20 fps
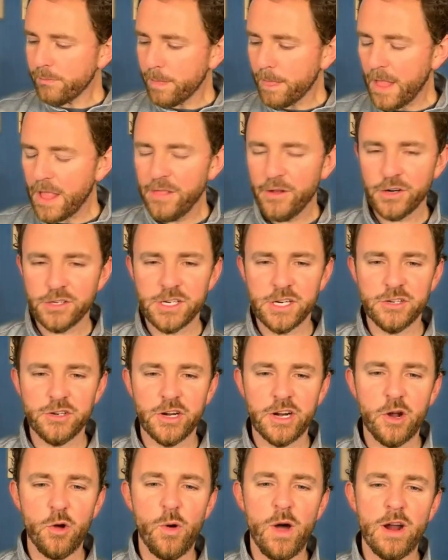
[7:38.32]
There's our
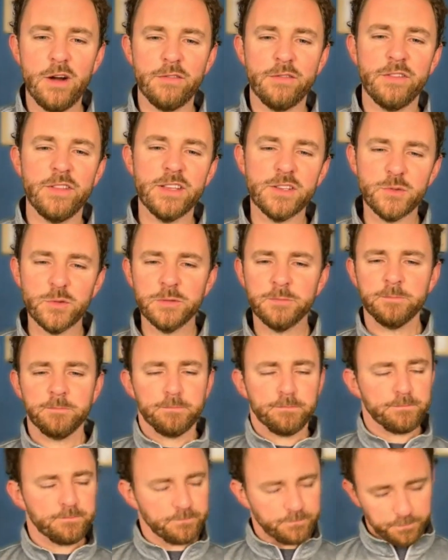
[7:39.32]
drink of water for this one.
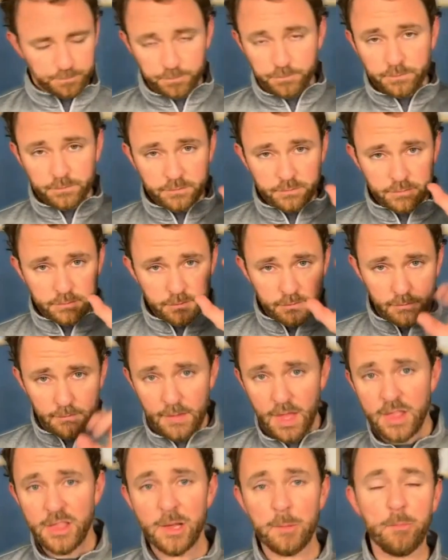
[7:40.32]

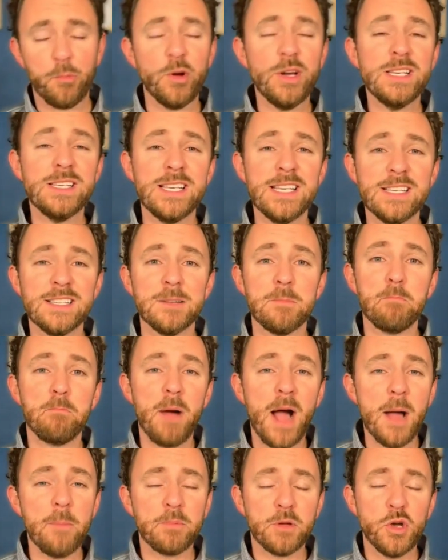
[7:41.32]
The preseason
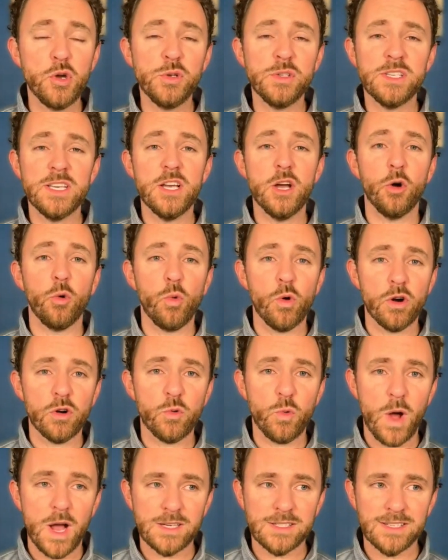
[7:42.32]
Bob Cousy award
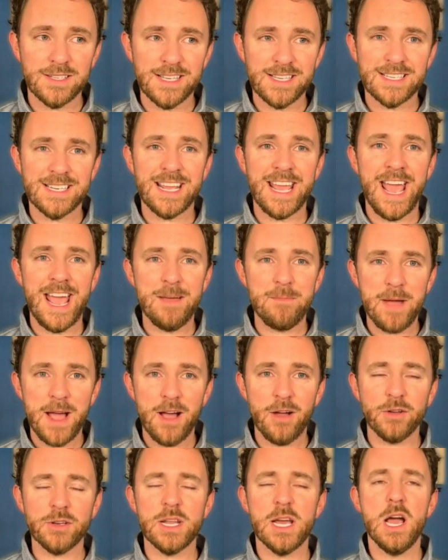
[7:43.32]
watch list came
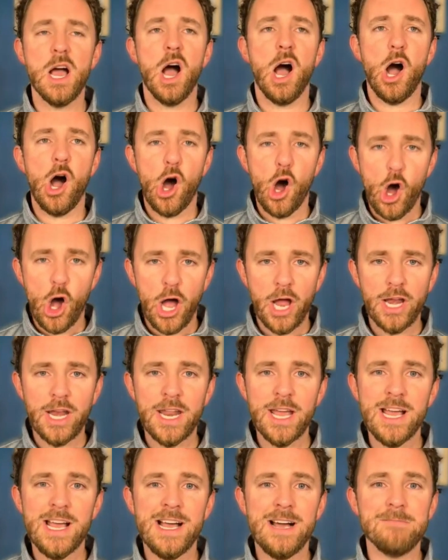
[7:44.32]
out on
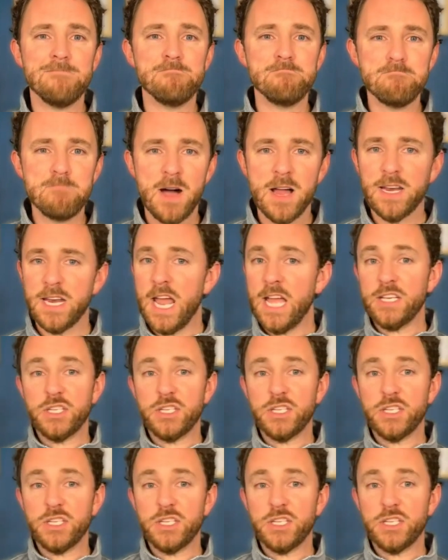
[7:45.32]
Monday.